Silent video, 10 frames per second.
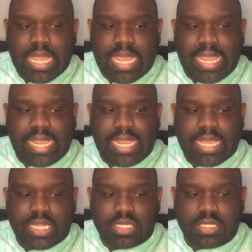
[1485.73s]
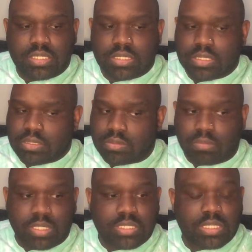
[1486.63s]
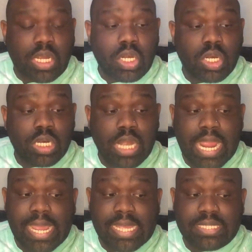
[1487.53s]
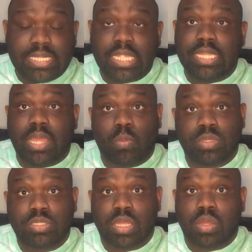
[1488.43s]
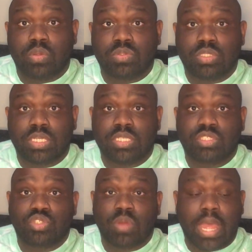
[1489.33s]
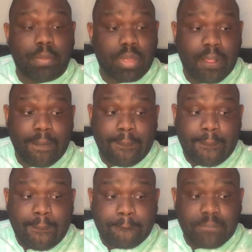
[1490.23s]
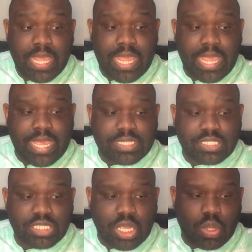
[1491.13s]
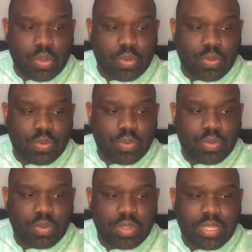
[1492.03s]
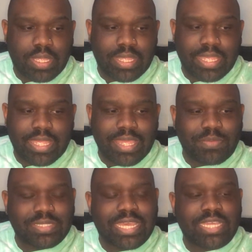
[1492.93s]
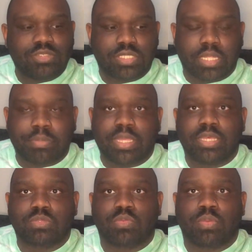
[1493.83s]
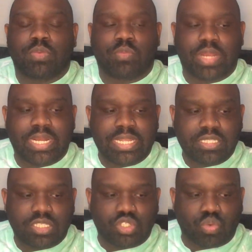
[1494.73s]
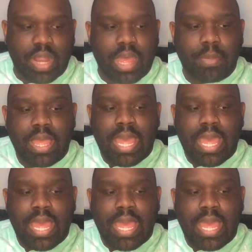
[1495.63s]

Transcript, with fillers: And we saw her as they went to go to this drop, and so it was interesting because when when they did the drop,